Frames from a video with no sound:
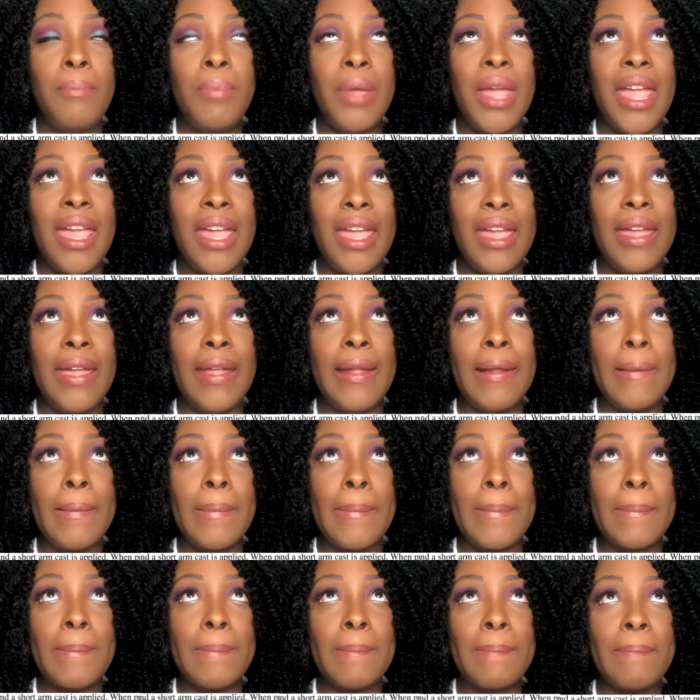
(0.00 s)

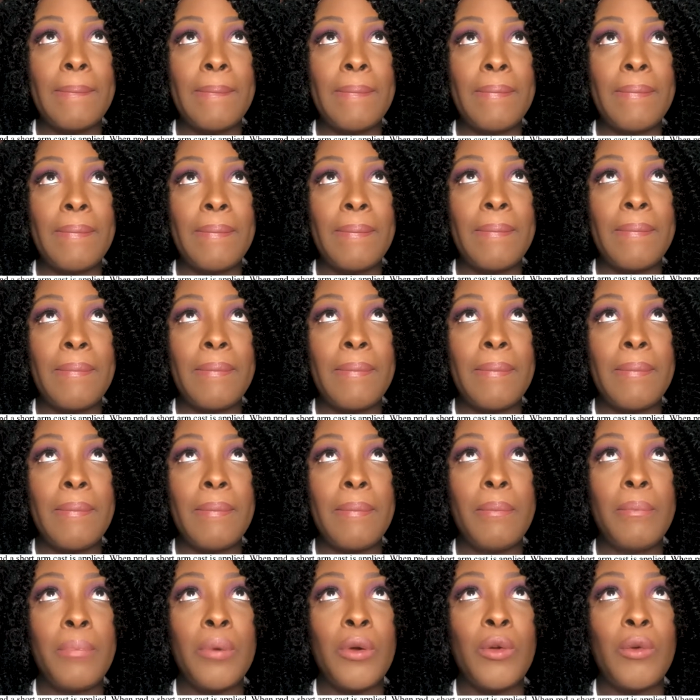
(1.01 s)
pain,
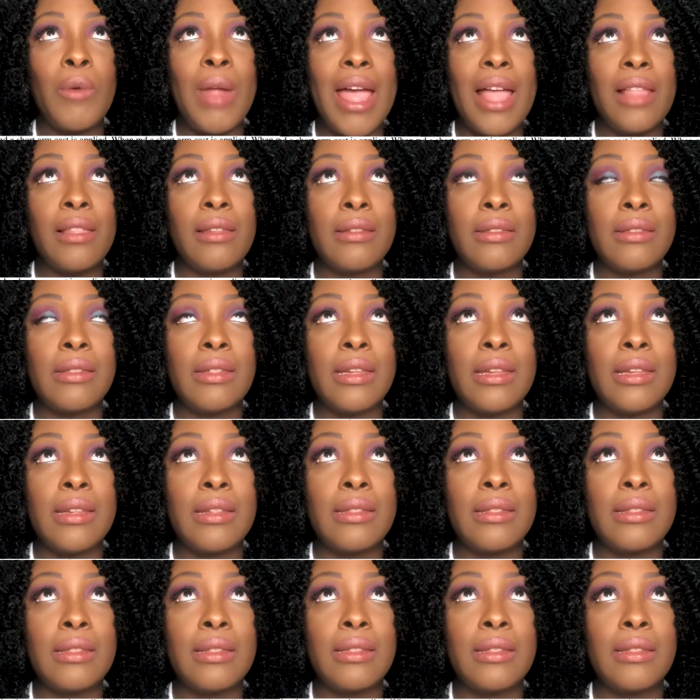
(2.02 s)

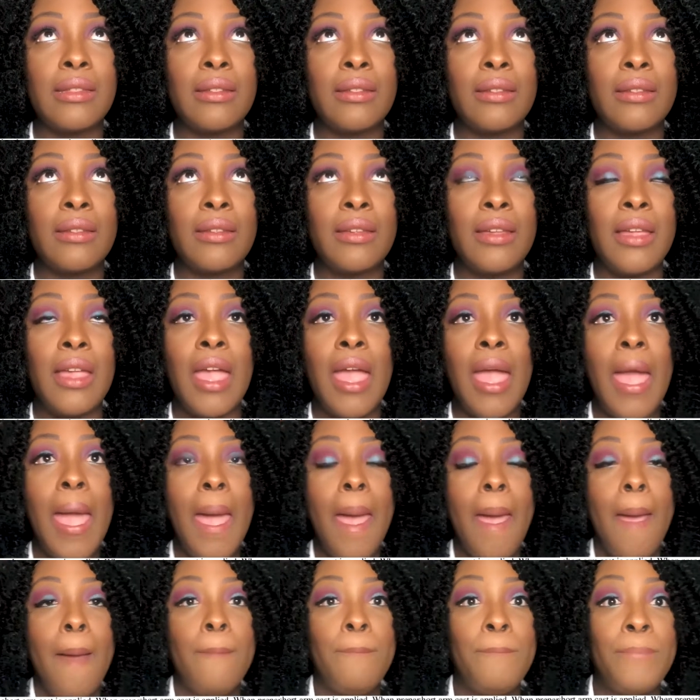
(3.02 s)
paralysis,
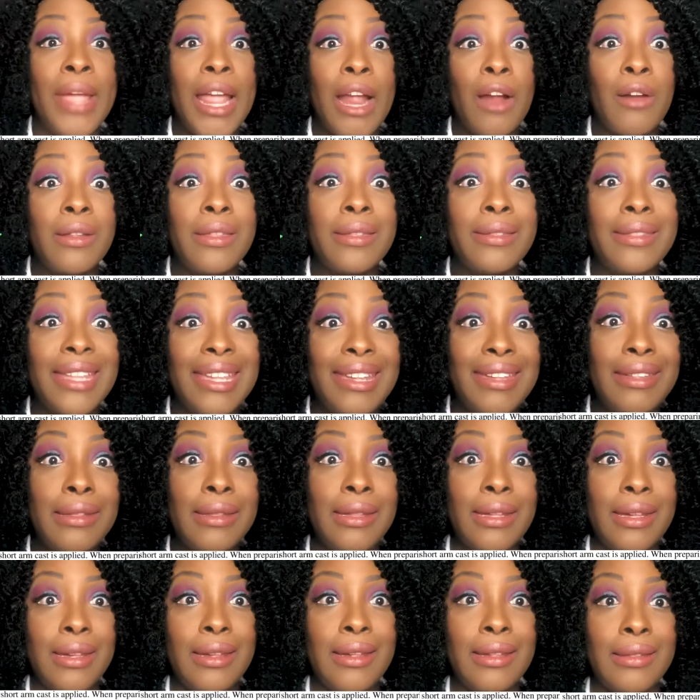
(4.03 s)

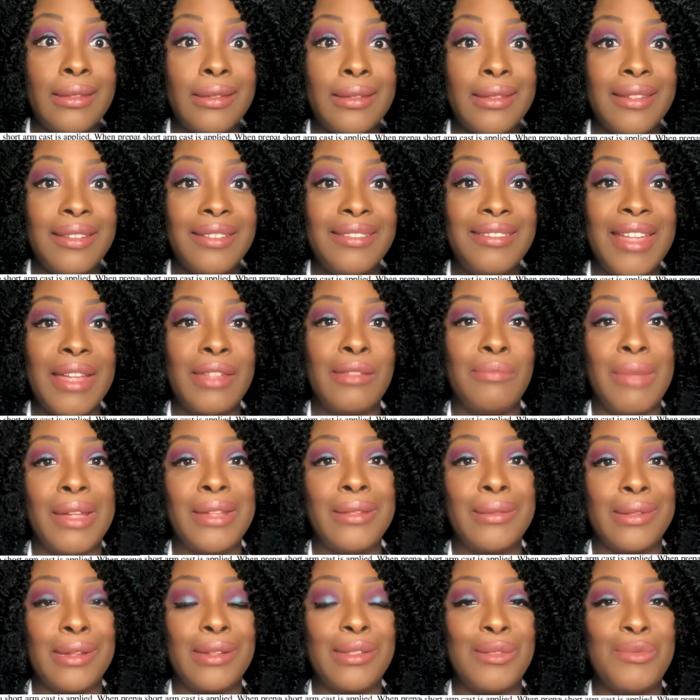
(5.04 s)
paresthesias. That's my
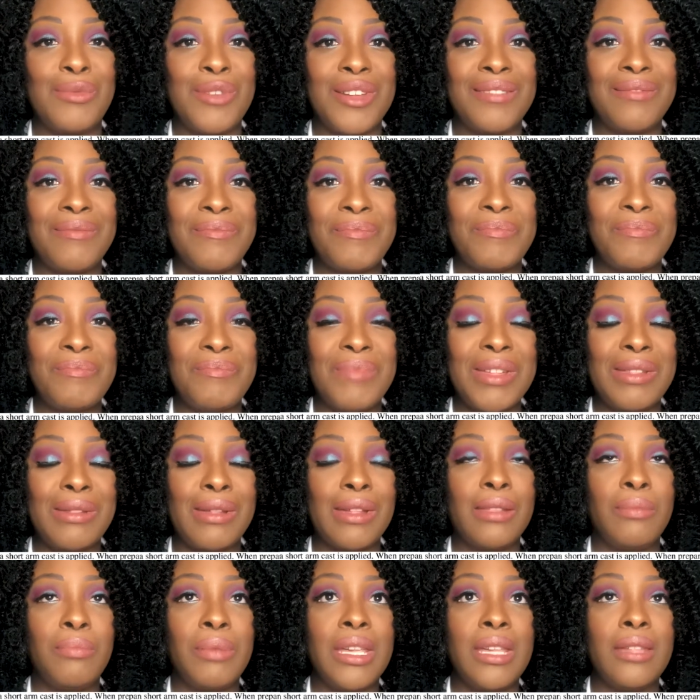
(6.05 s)
sixth one, my
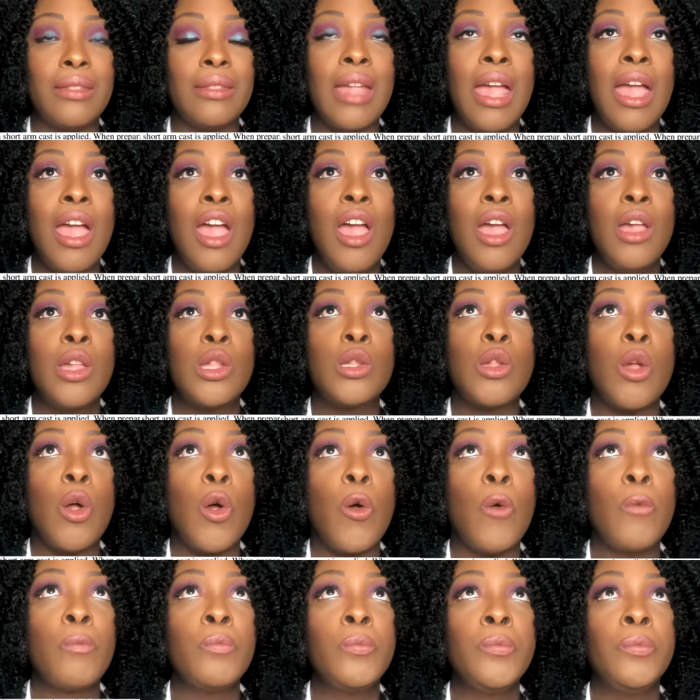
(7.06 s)
sixth piece.
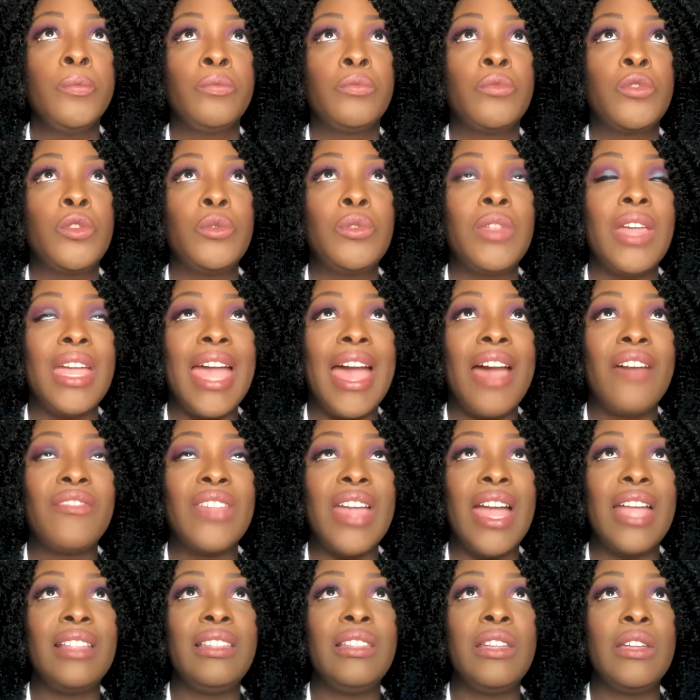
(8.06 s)
So do they have
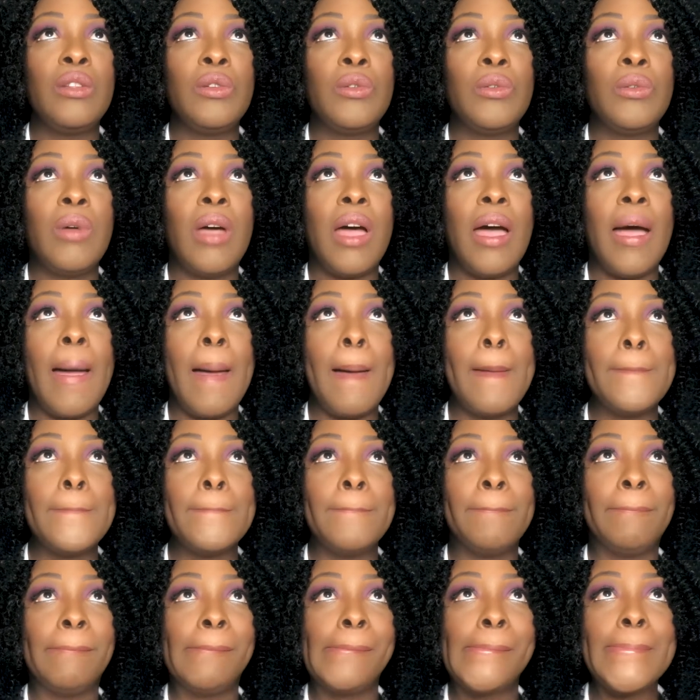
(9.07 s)
that little
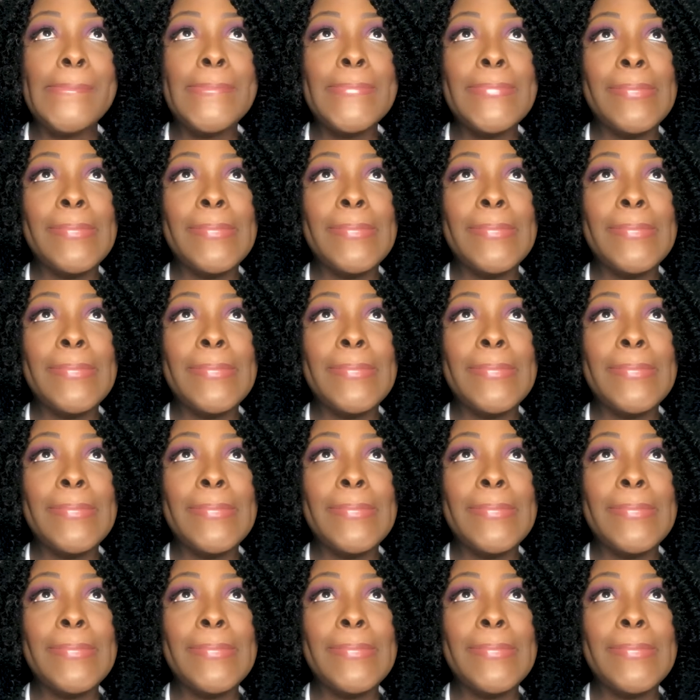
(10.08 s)
um,